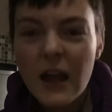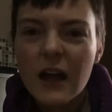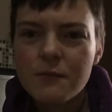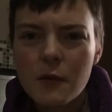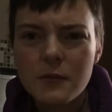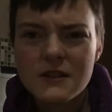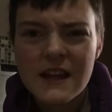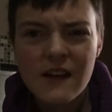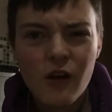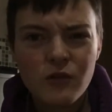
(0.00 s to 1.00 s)
I'd probably
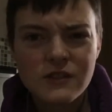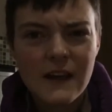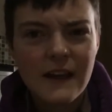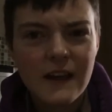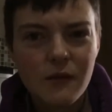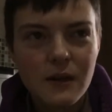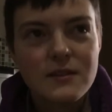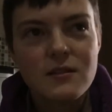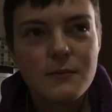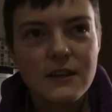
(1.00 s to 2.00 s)
take old tack anyway
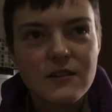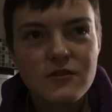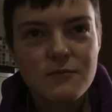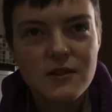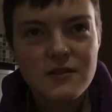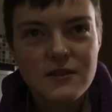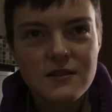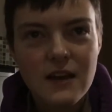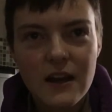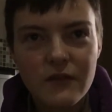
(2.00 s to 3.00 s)
to the beach, because
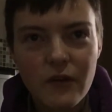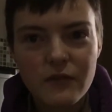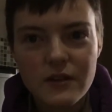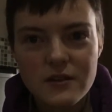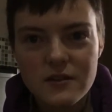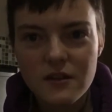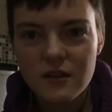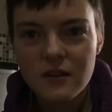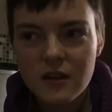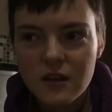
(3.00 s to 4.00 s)
it's kind of obvious
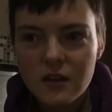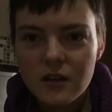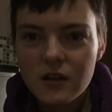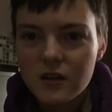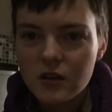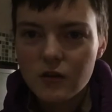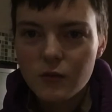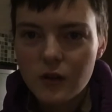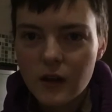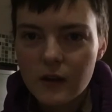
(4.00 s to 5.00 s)
that you don't
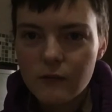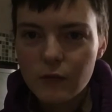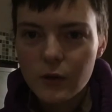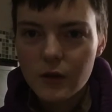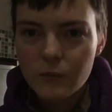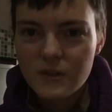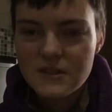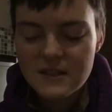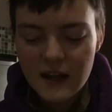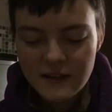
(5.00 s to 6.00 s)
want to like ruin them with
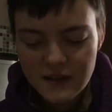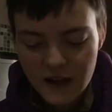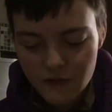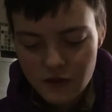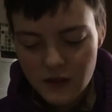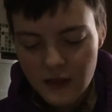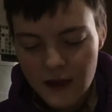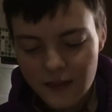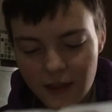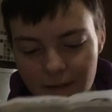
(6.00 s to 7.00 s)
sand and everything
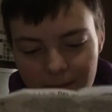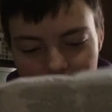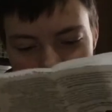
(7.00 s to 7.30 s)
like that.